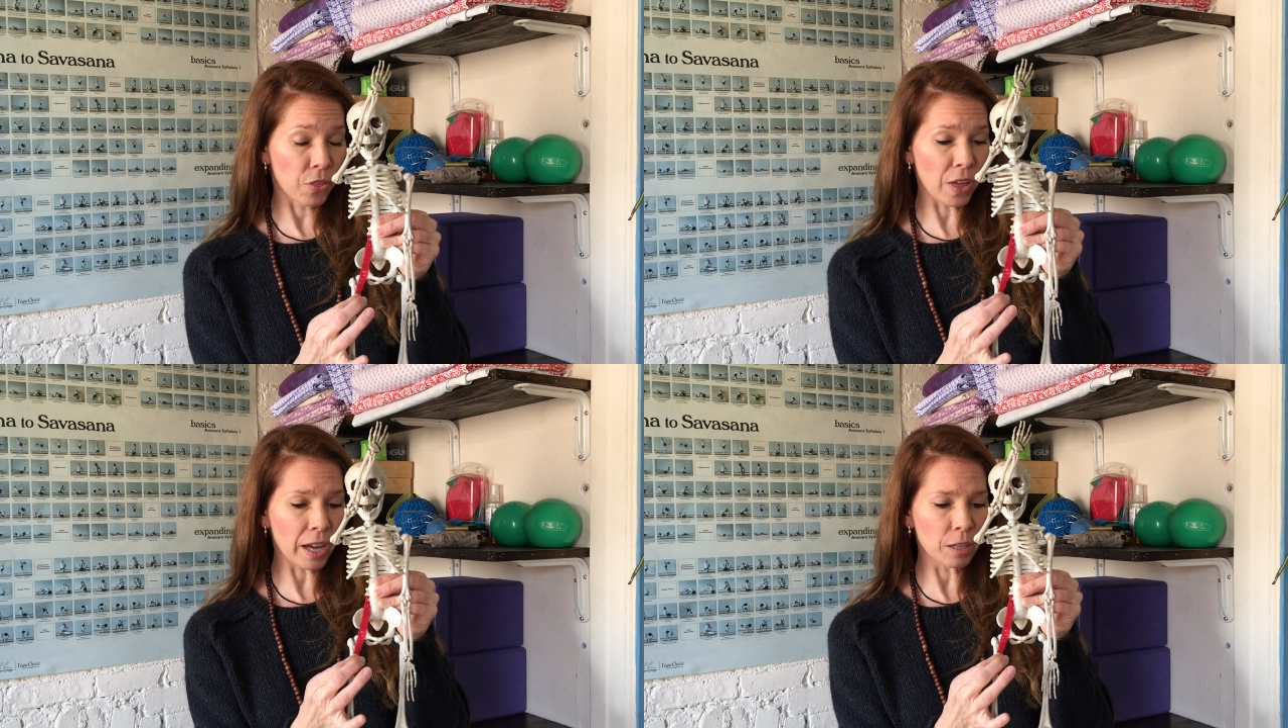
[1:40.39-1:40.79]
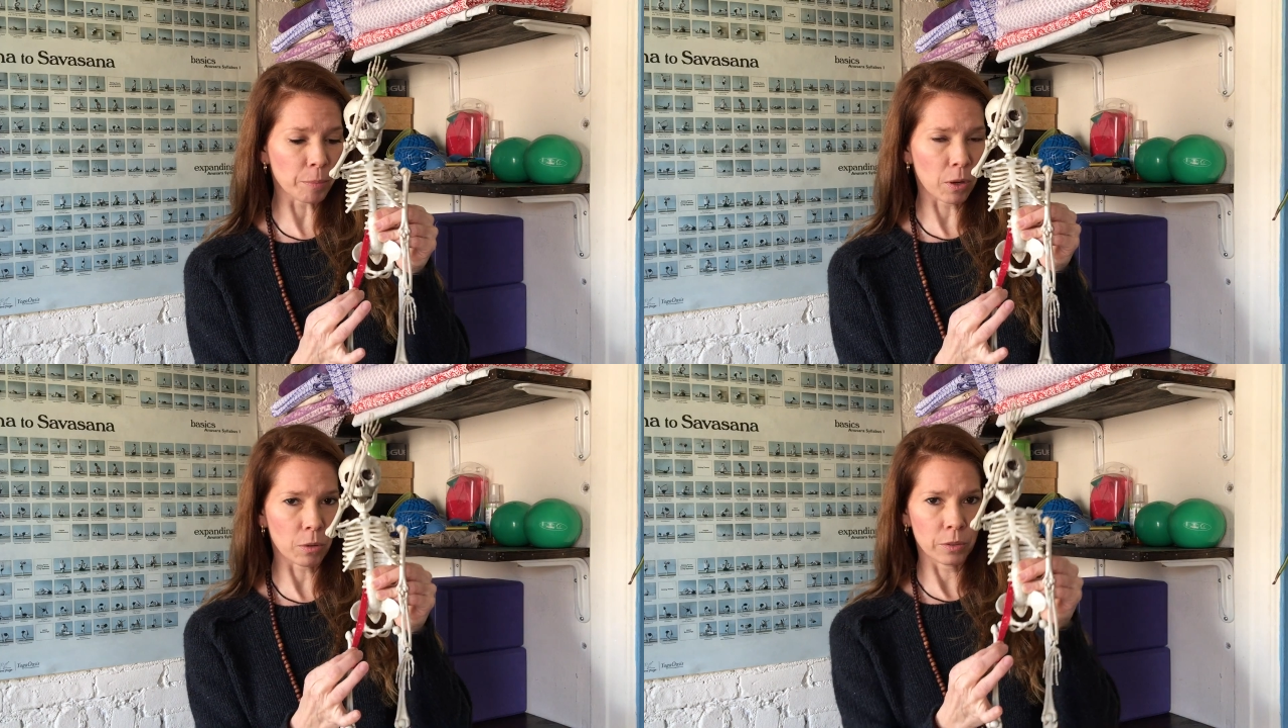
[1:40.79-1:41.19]
thigh
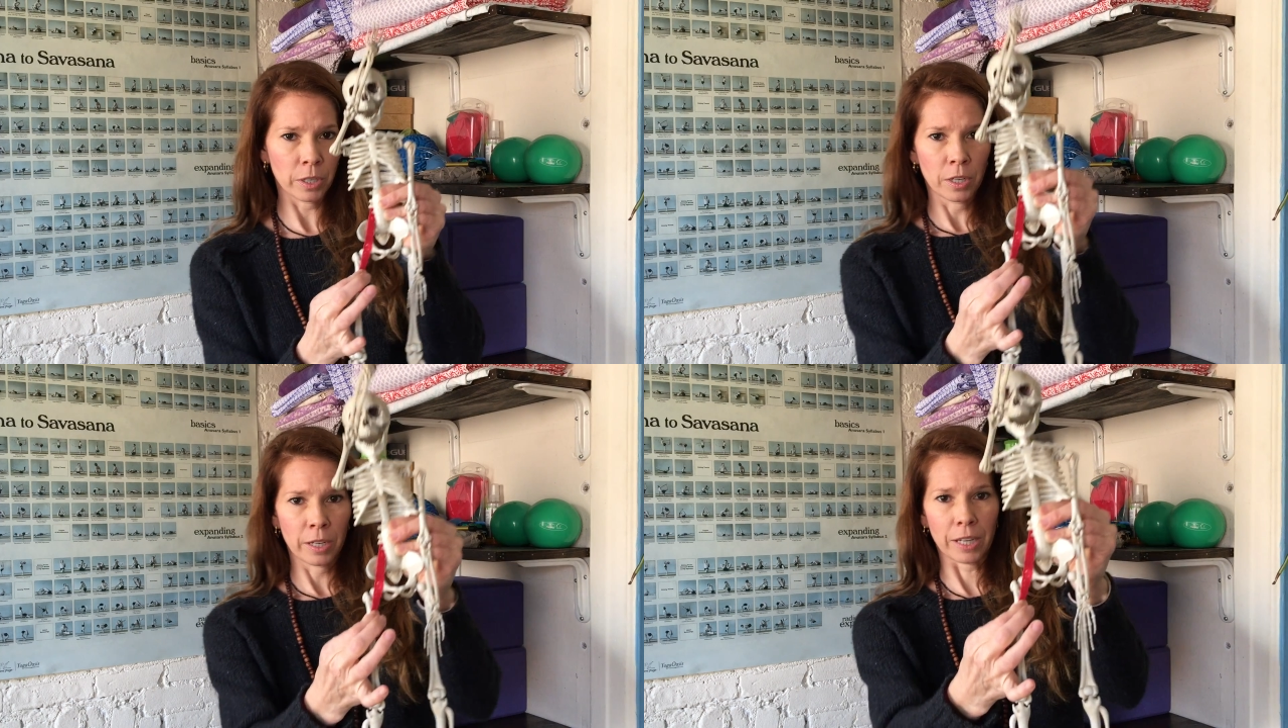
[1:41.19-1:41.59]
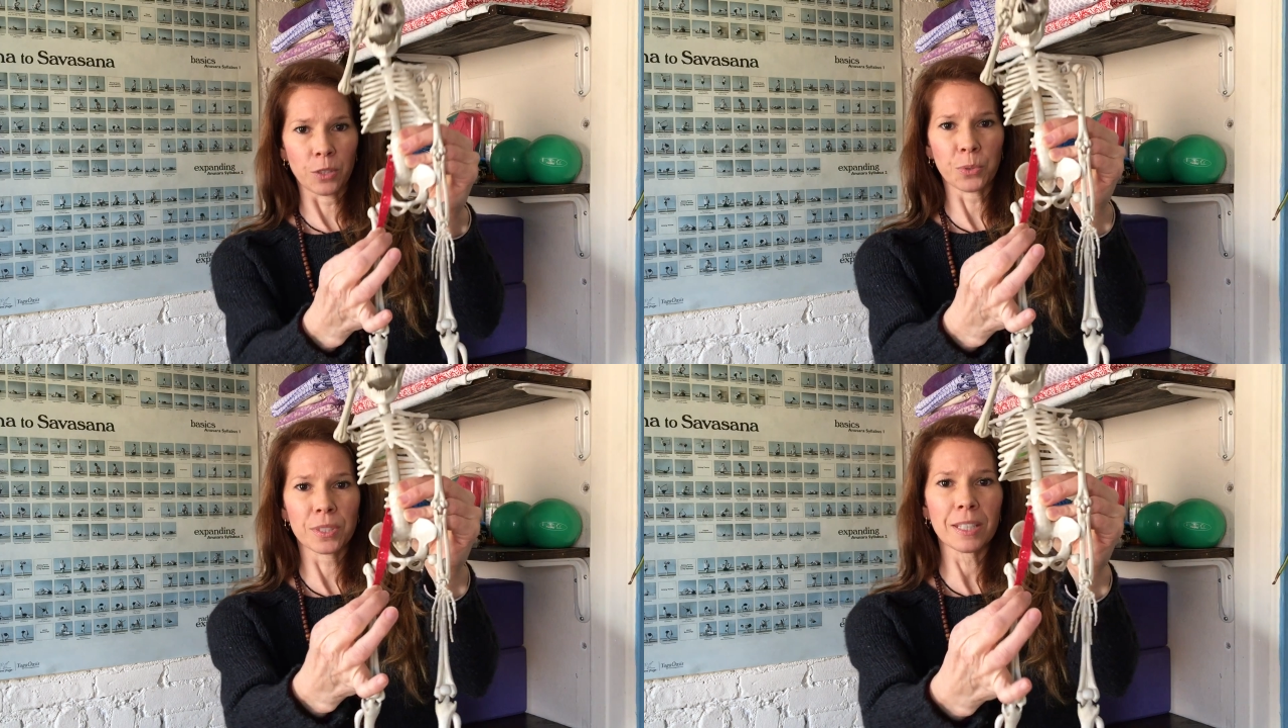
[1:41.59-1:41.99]
bone. Can
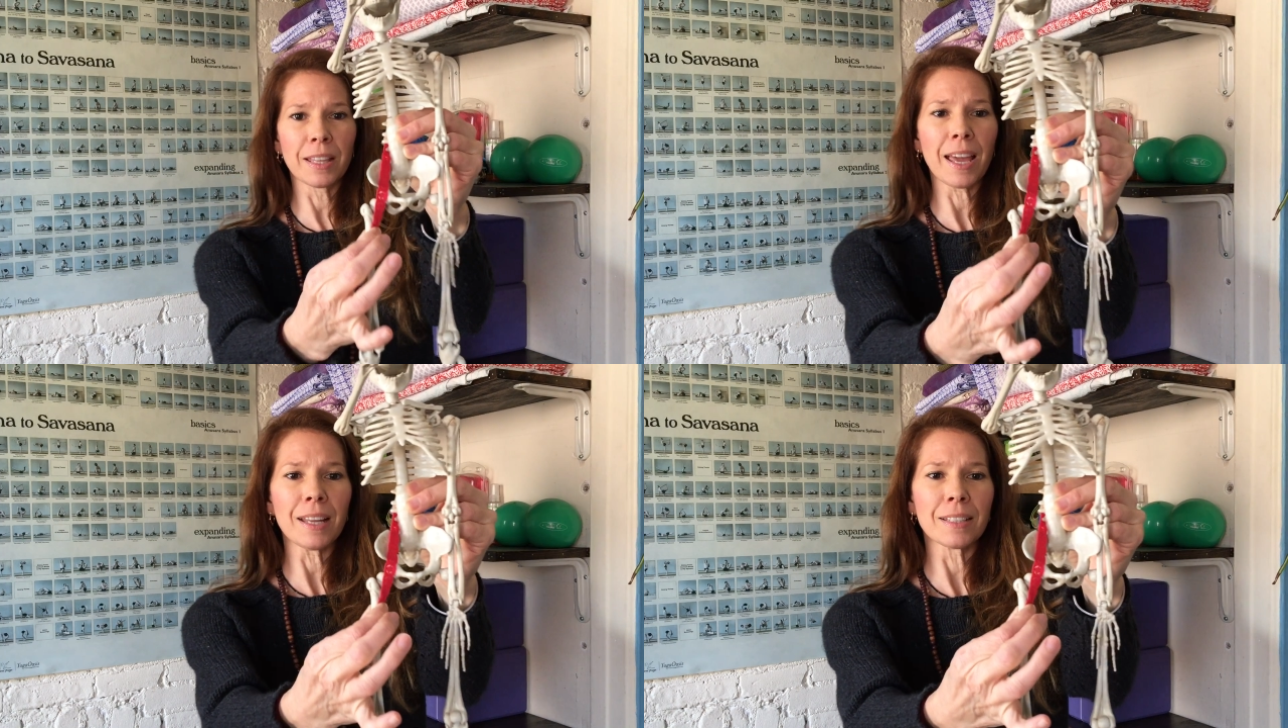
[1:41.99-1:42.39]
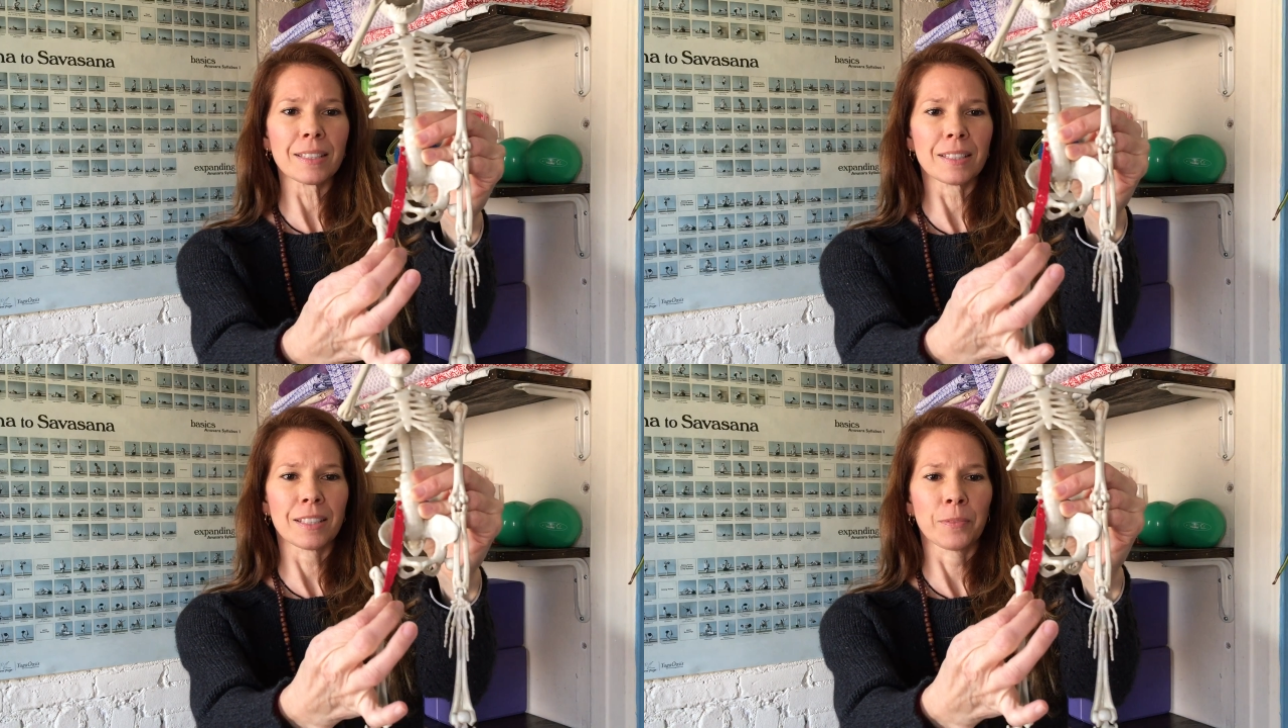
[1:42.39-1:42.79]
you see that?